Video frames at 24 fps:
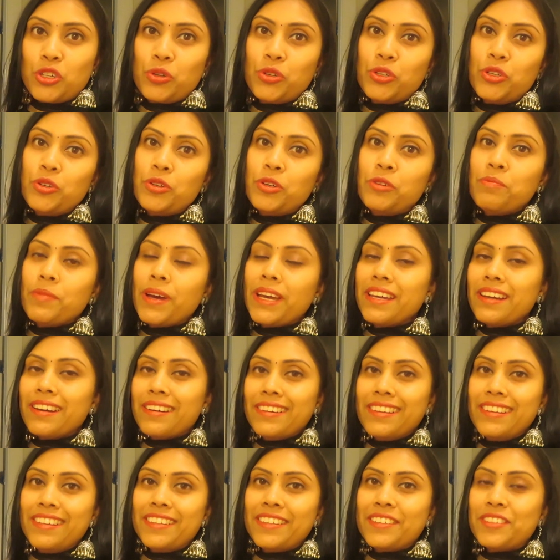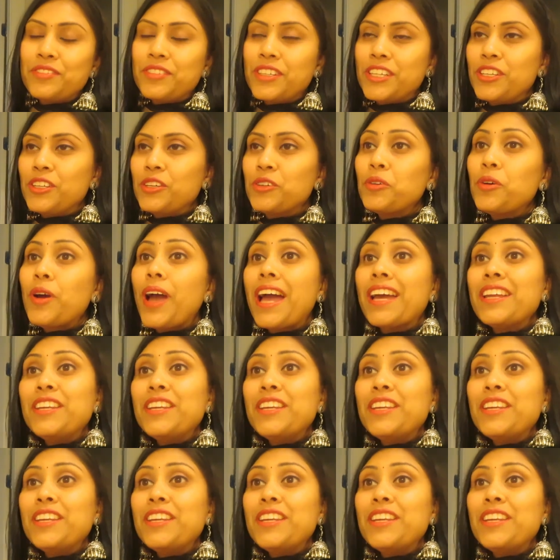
shown you in my earlier video